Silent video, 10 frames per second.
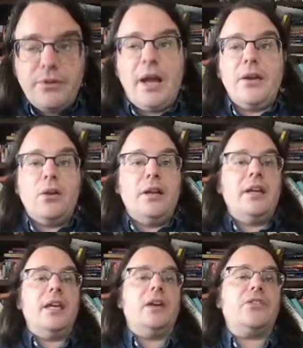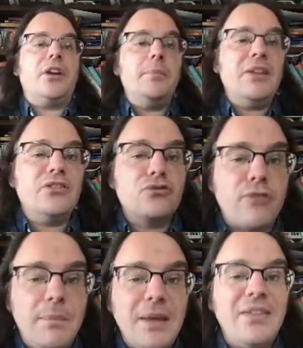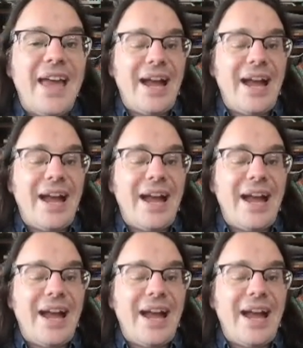I got lucky because I'd been scraping their